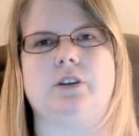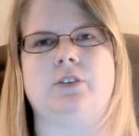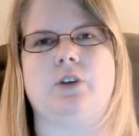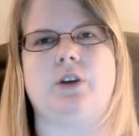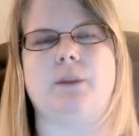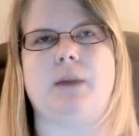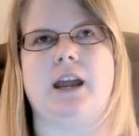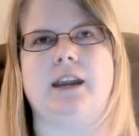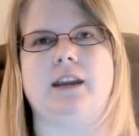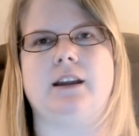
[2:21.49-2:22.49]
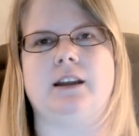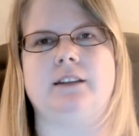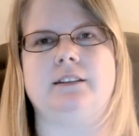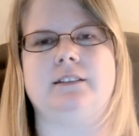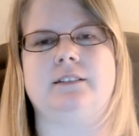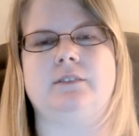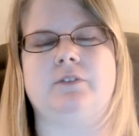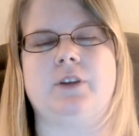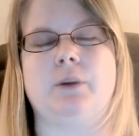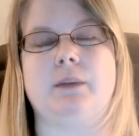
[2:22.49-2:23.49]
during my
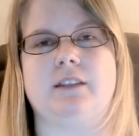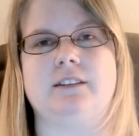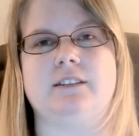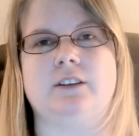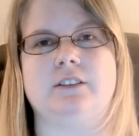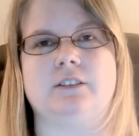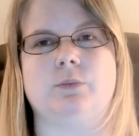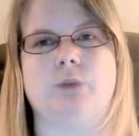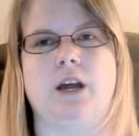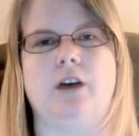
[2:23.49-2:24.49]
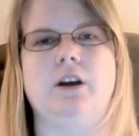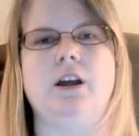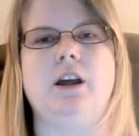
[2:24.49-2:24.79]
filming of the series as well.